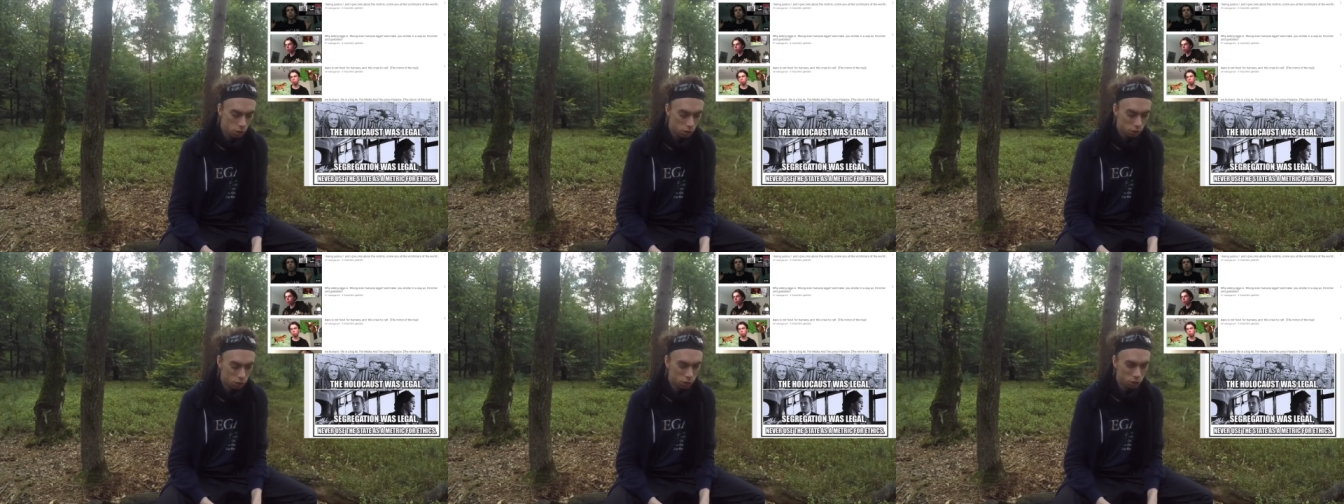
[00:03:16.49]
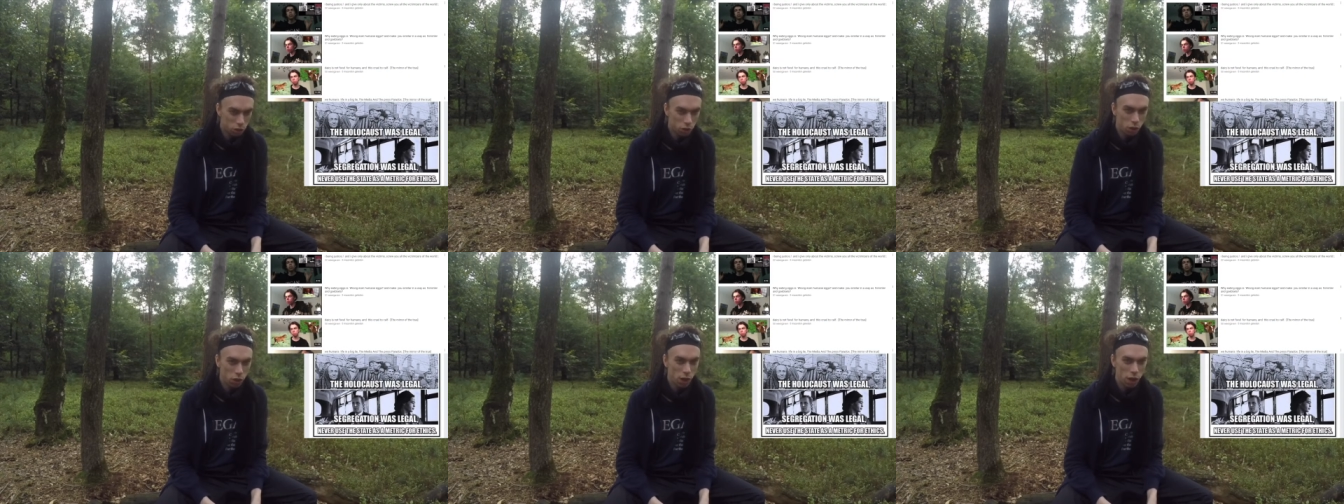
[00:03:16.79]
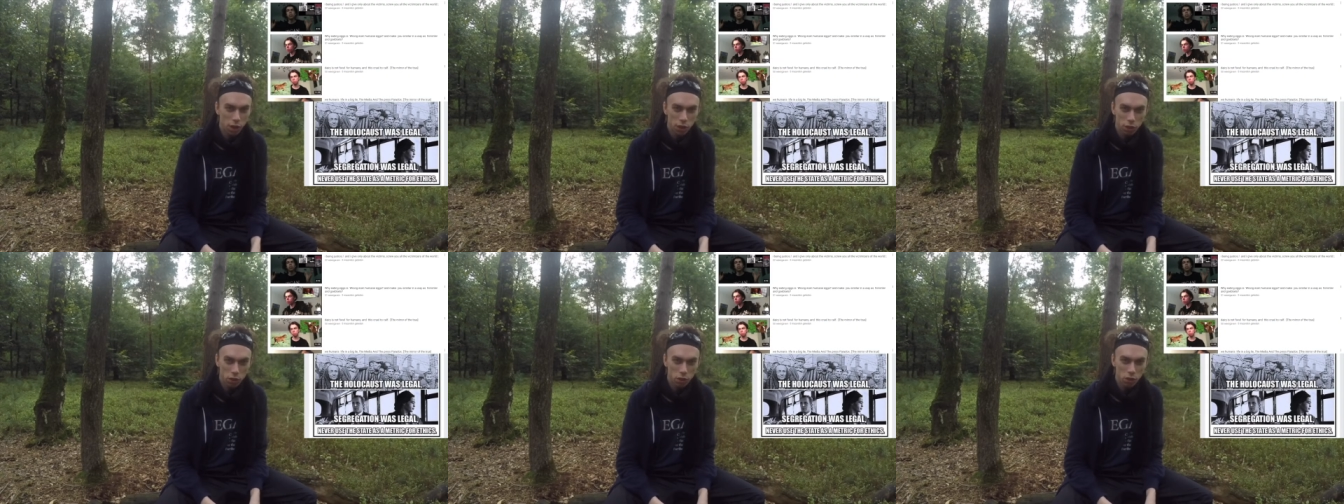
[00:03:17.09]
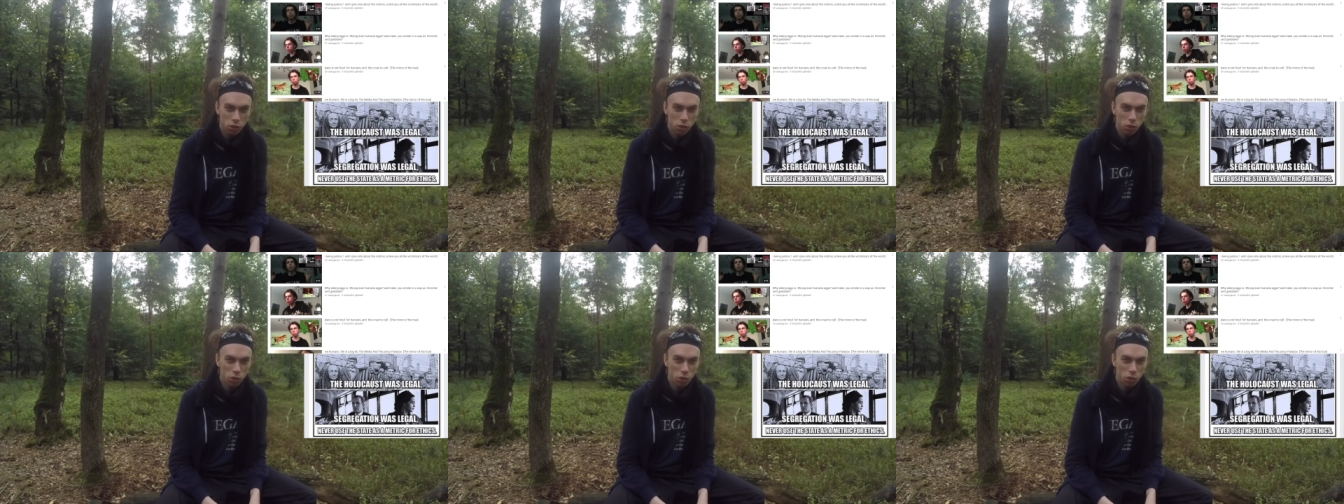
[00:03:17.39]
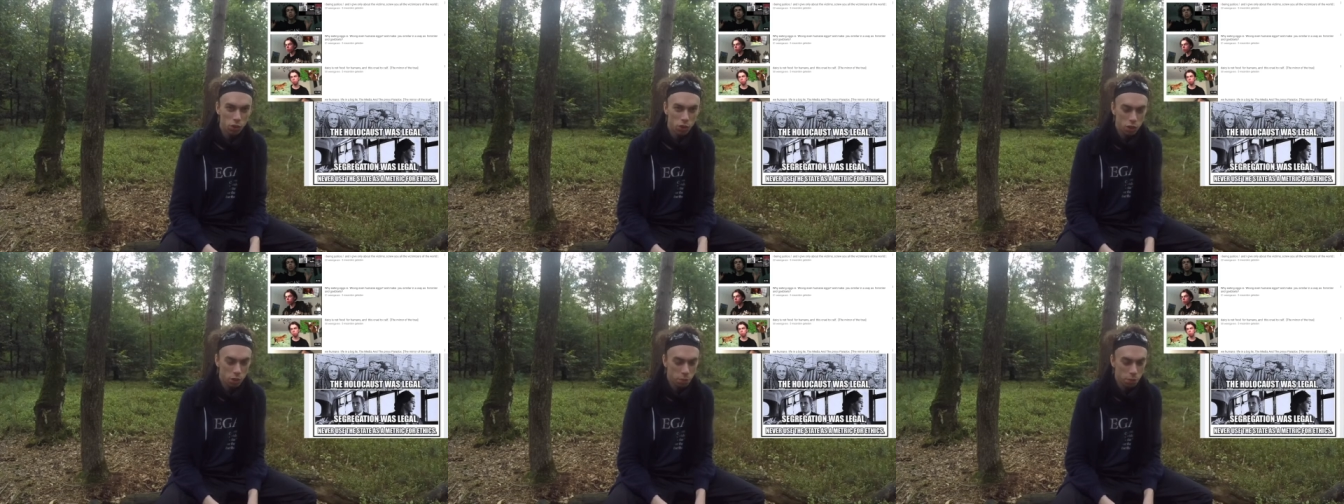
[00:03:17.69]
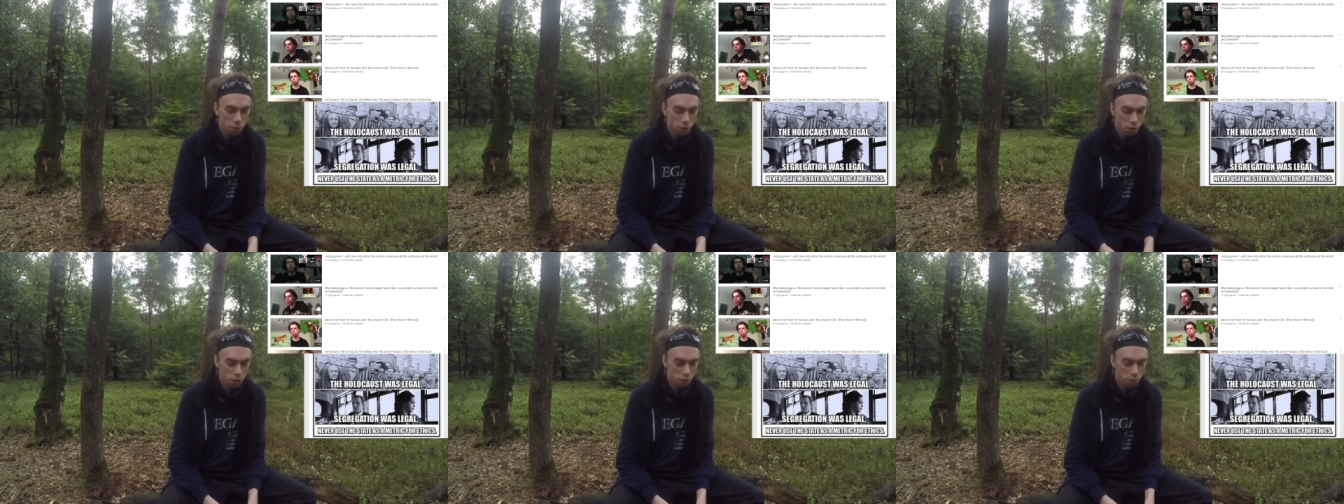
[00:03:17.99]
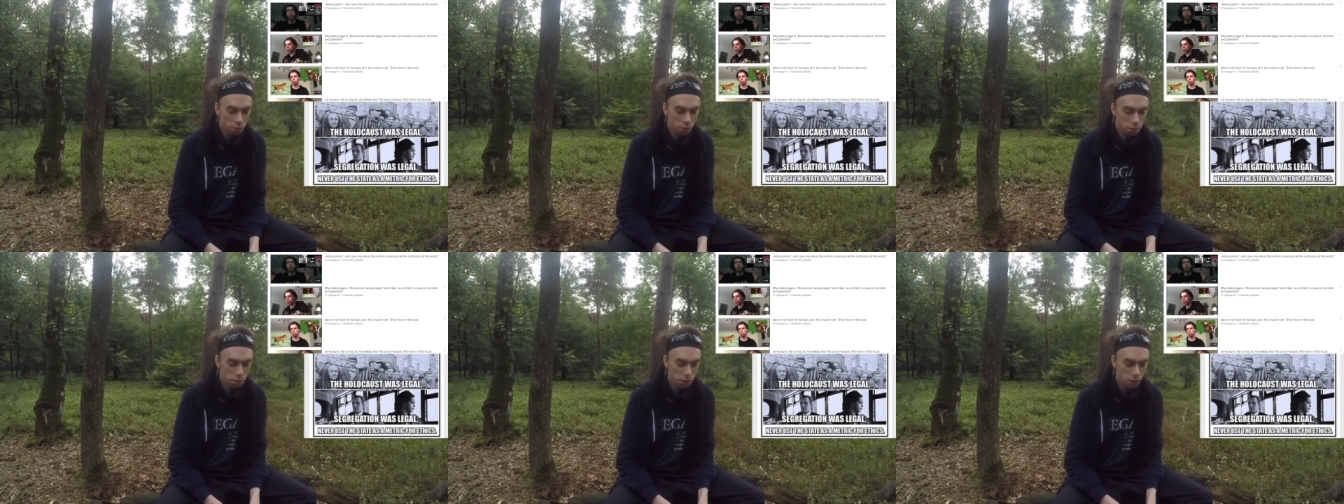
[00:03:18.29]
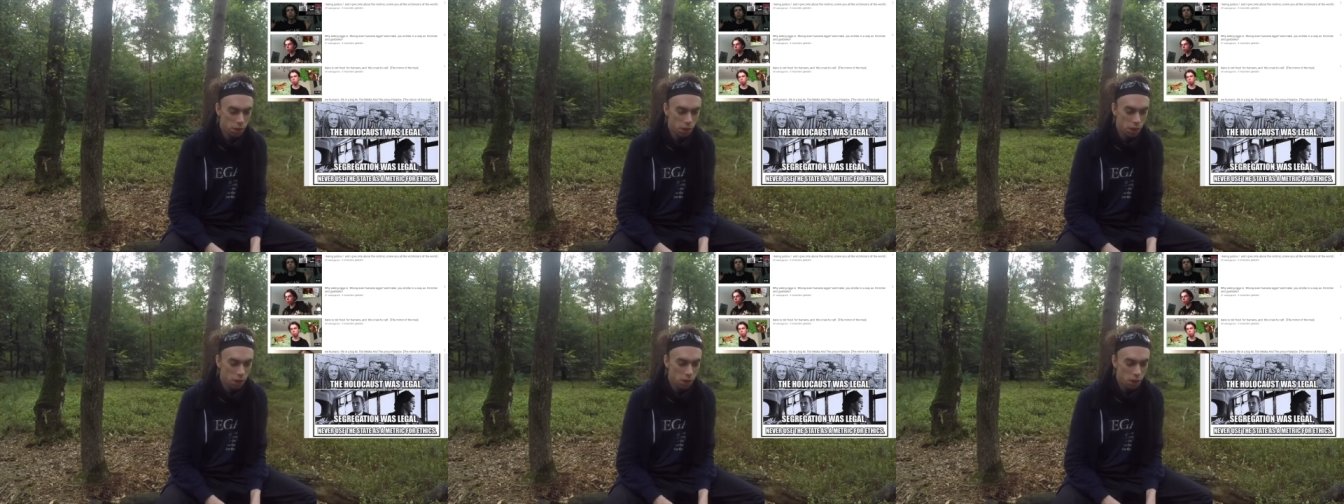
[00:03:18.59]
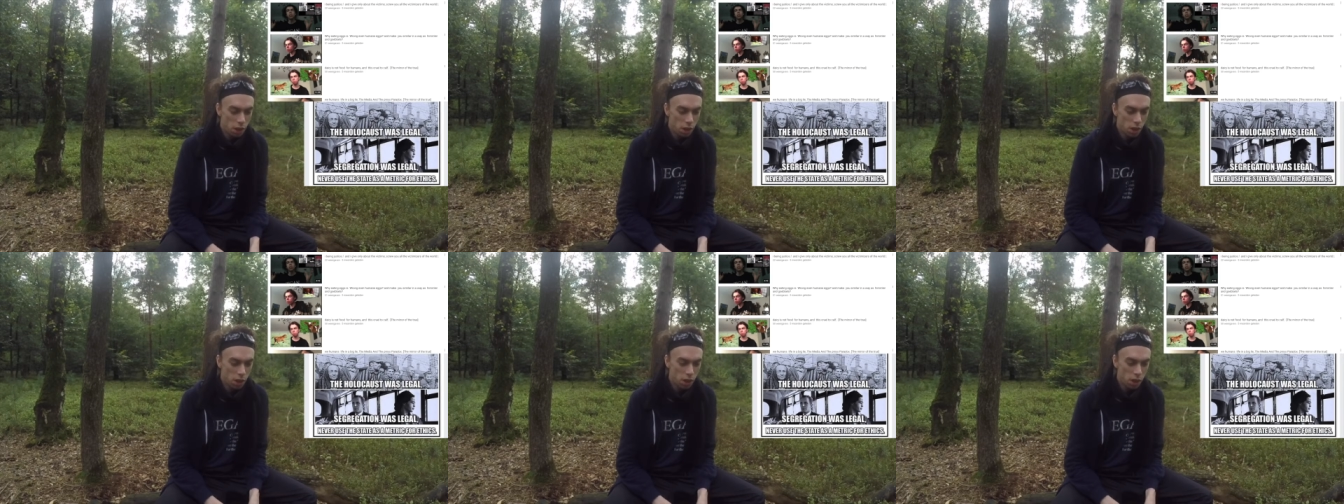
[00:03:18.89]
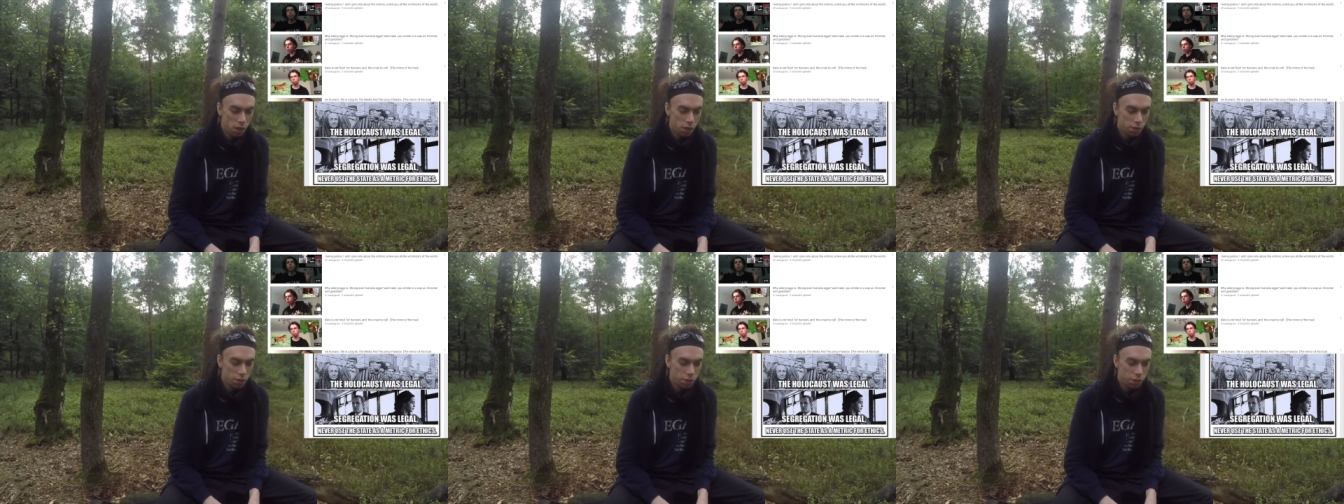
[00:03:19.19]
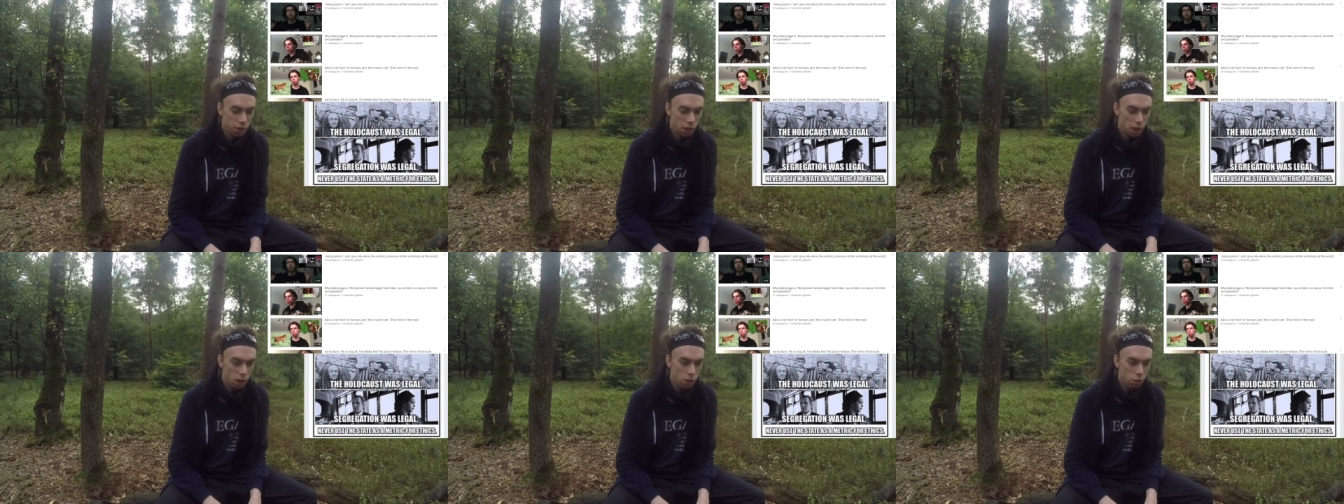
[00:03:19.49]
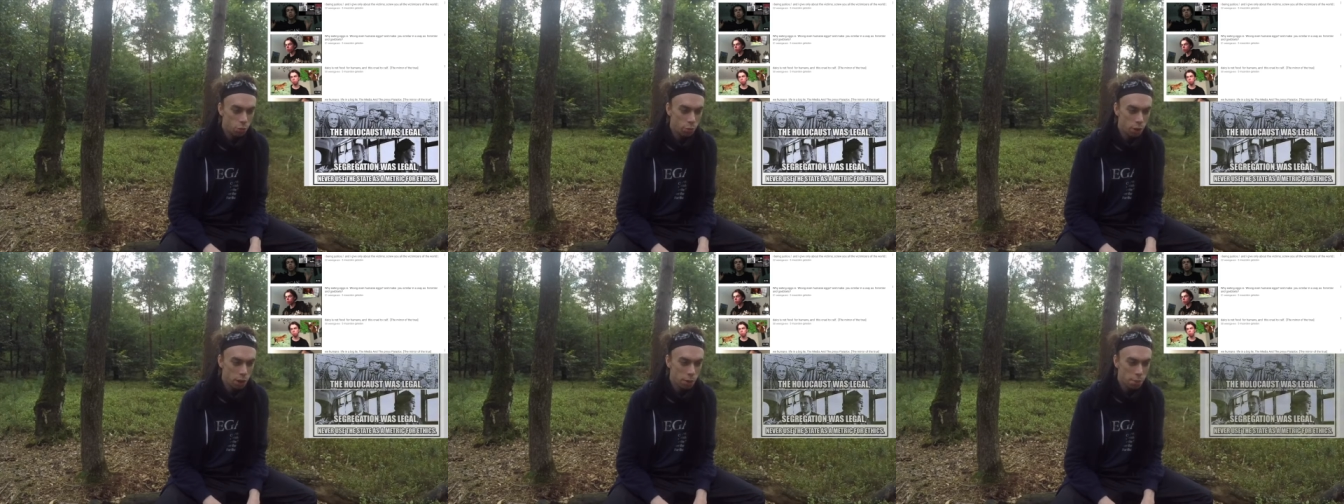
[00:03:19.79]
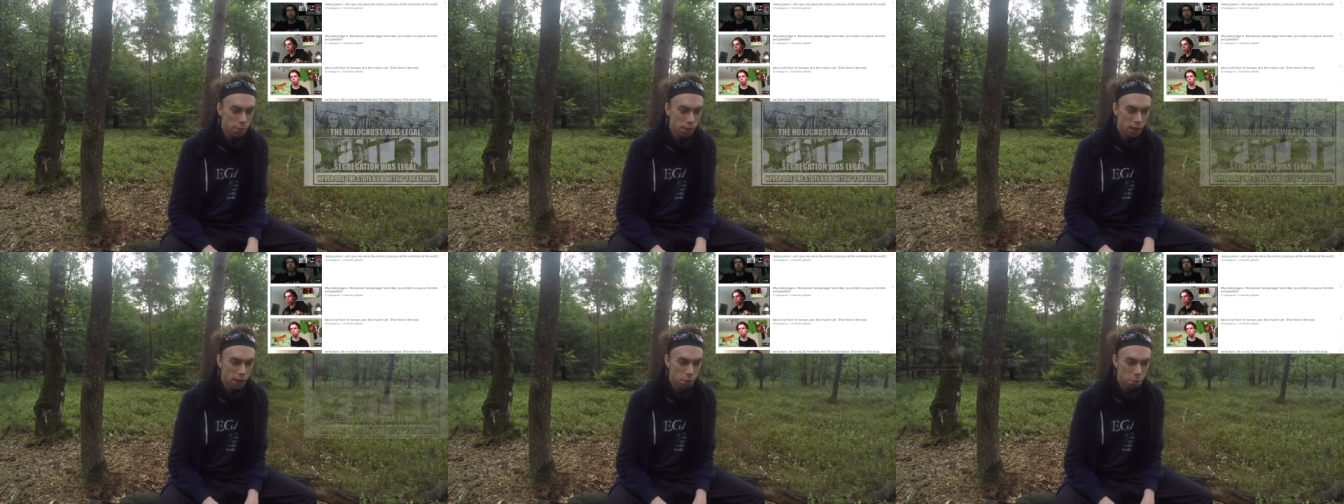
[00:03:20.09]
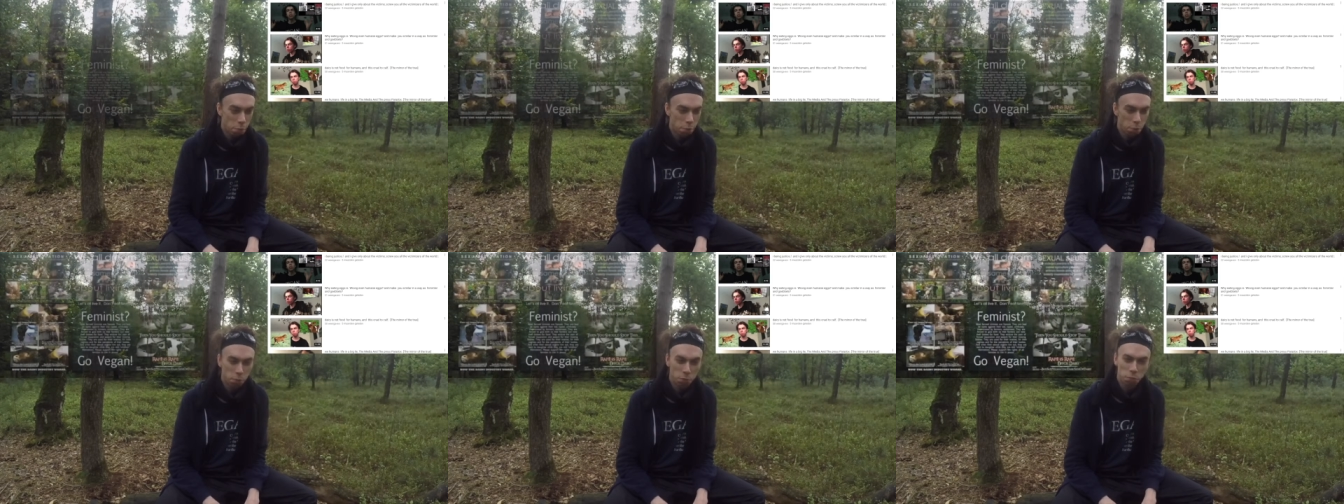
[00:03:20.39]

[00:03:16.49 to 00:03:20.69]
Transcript: Or as I like to call it, a um, uh, cow rape camp.